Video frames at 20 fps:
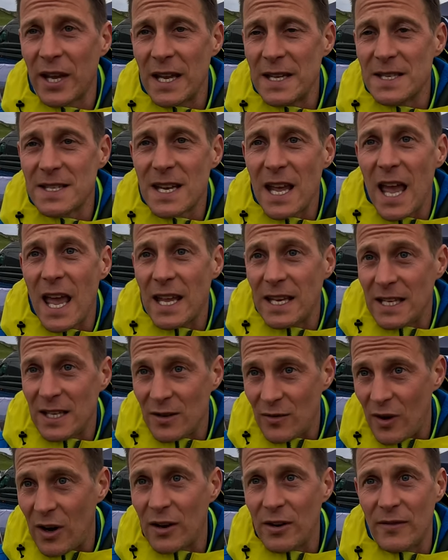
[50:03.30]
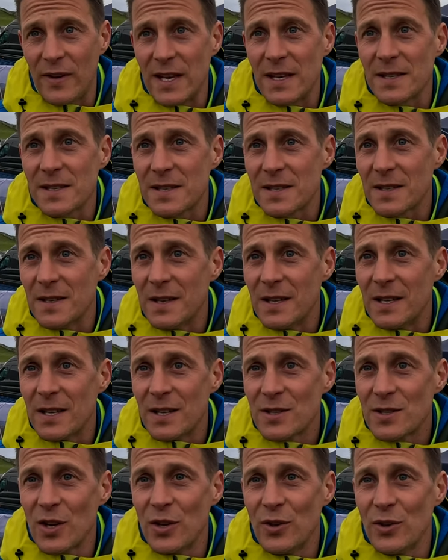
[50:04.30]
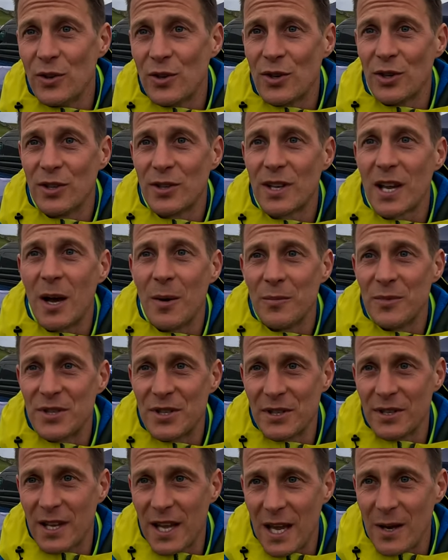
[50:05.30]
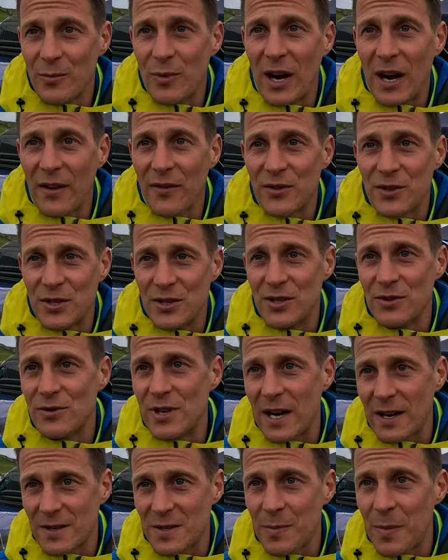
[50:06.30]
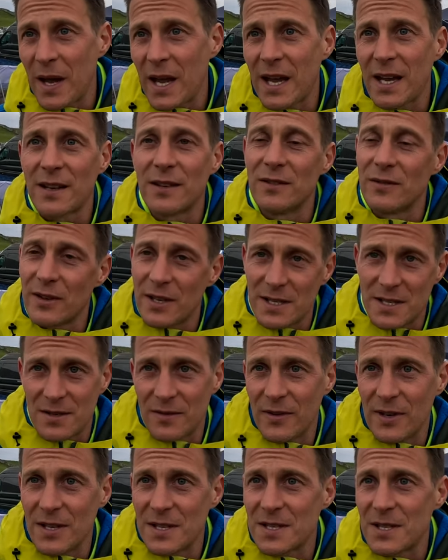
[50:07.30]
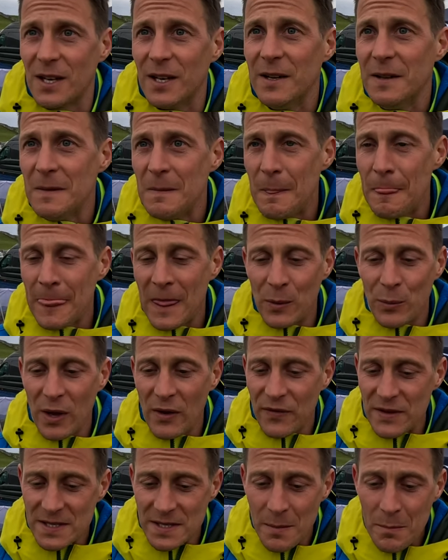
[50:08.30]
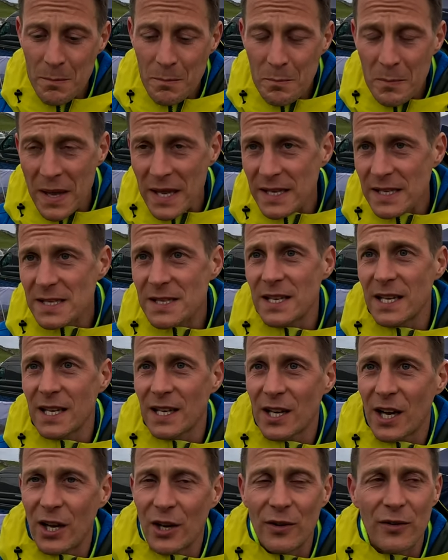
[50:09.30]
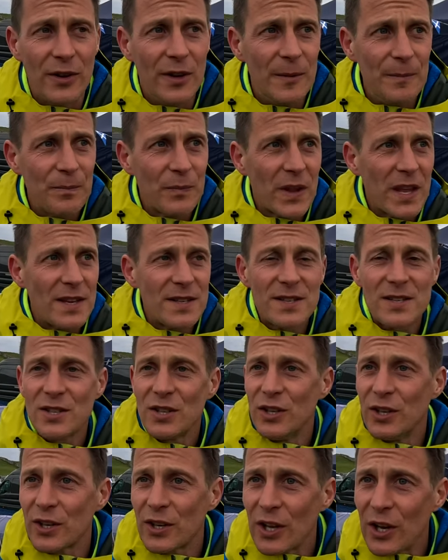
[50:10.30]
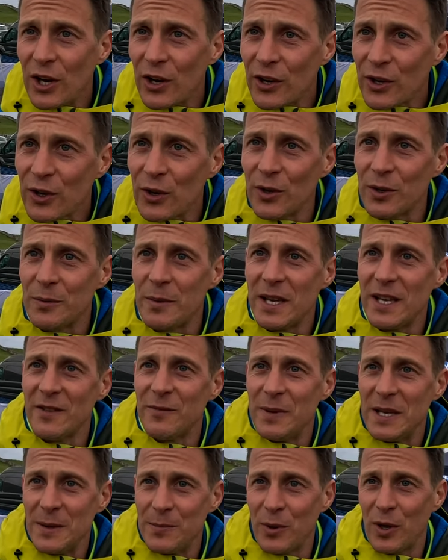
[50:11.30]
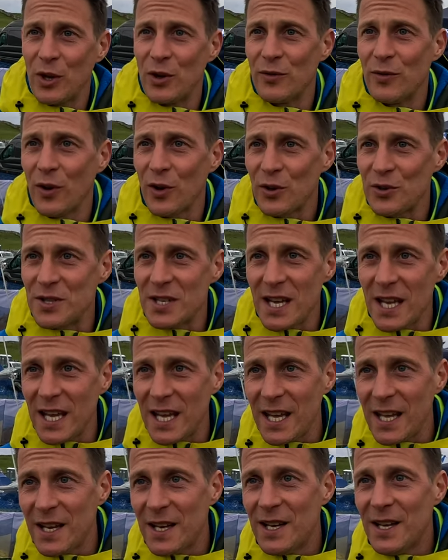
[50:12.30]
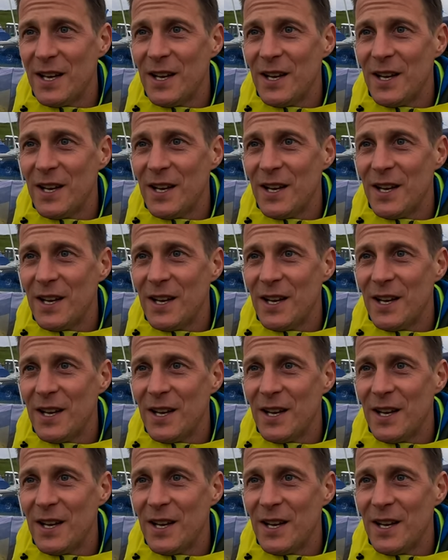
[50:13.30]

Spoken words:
against any of our events. So you could come to Cape Wrath to do Dragon's Back and vice versa. And we have this amazing kind of circular economy of people who volunteer